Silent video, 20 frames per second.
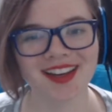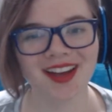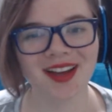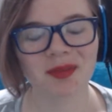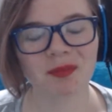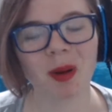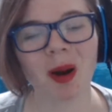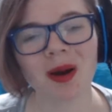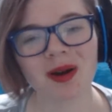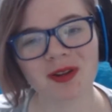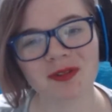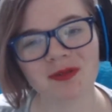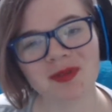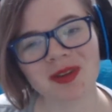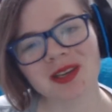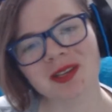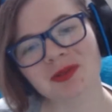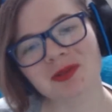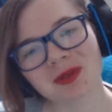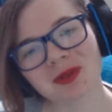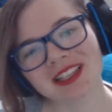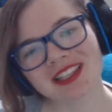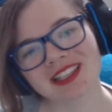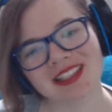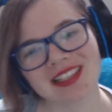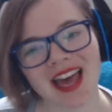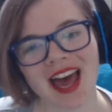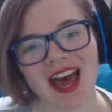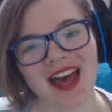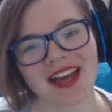part of me is really
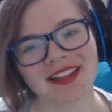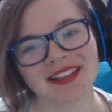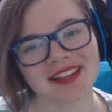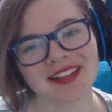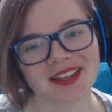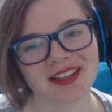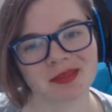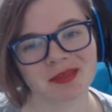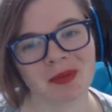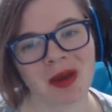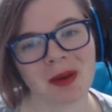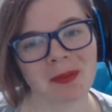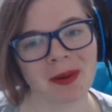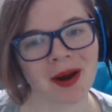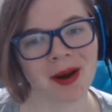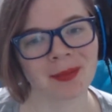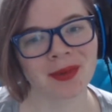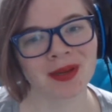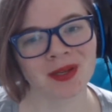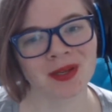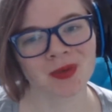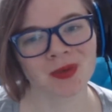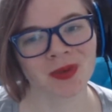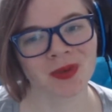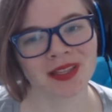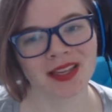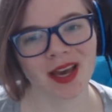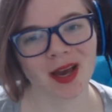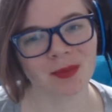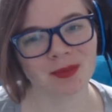sad because my apartment is
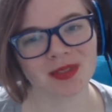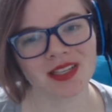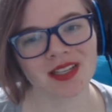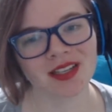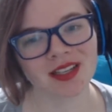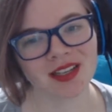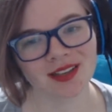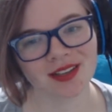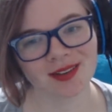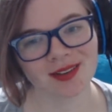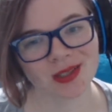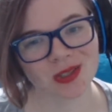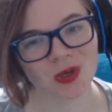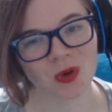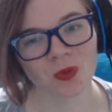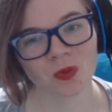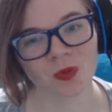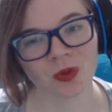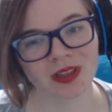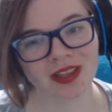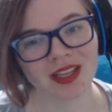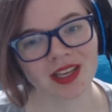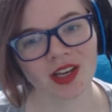really empty and also really